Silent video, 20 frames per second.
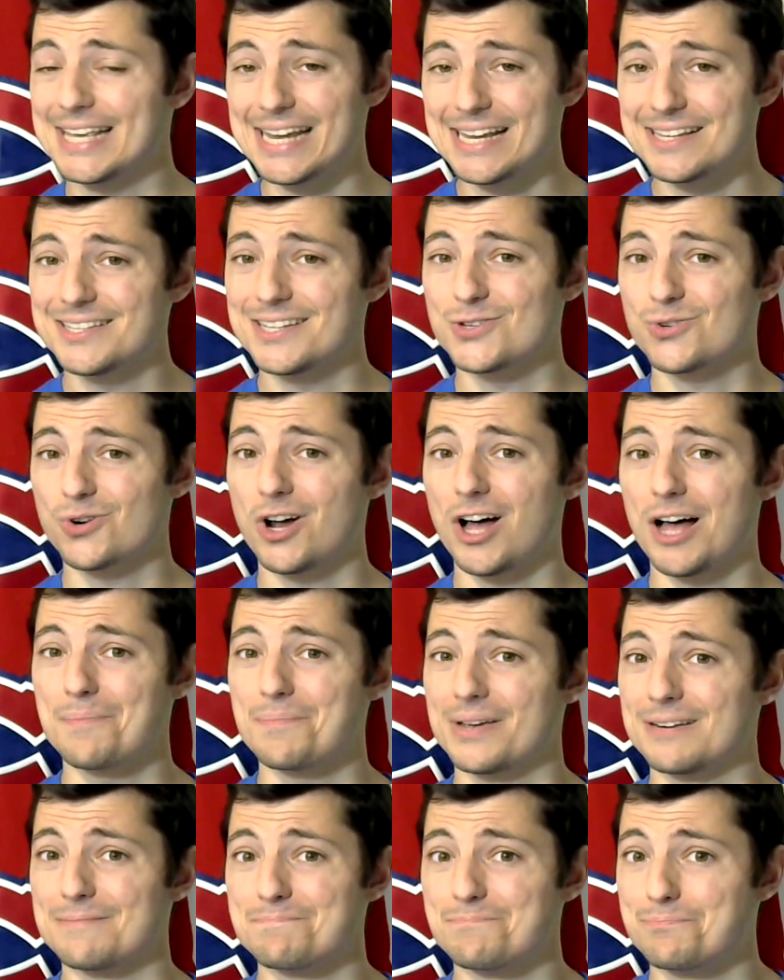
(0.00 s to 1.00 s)
Easy
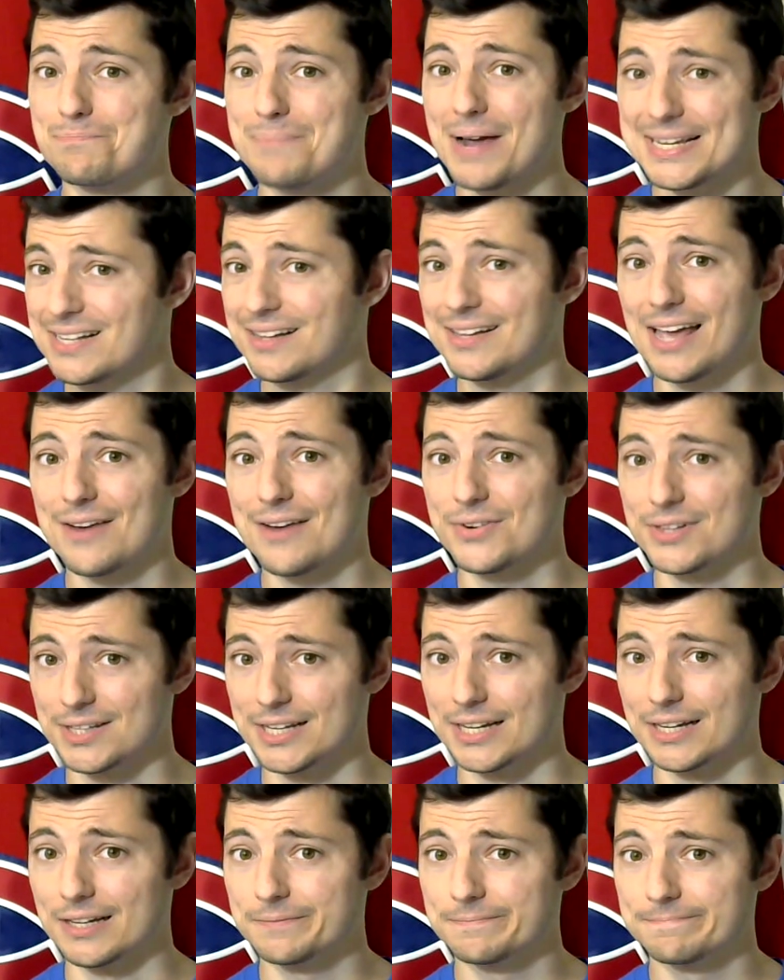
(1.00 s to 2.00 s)
drop in basically every
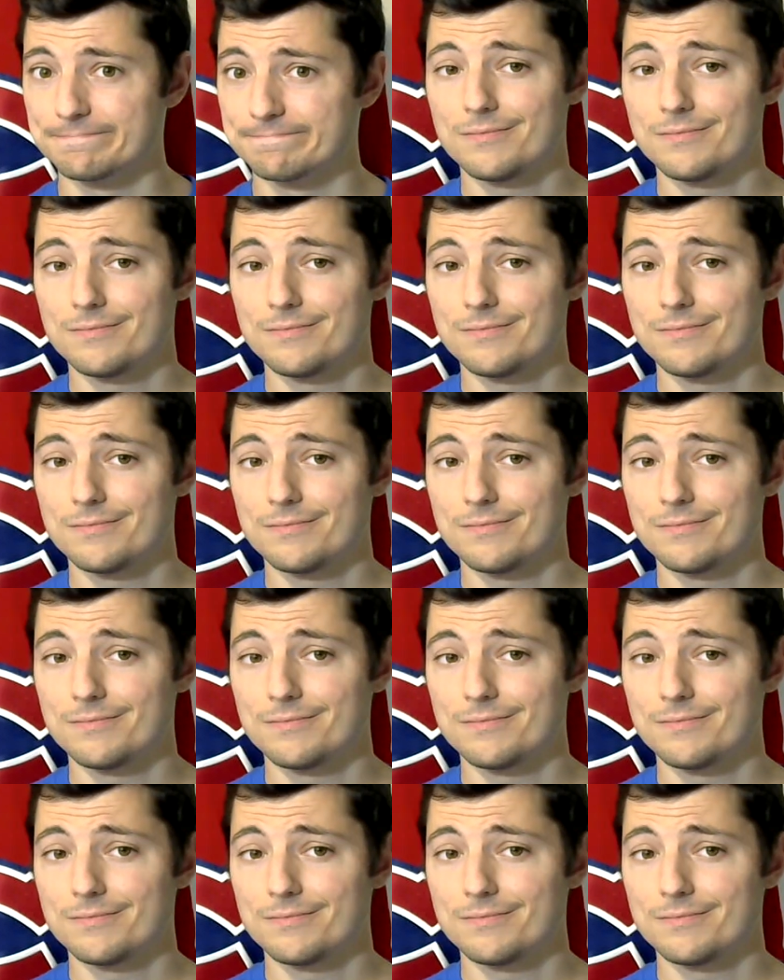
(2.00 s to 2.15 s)
league.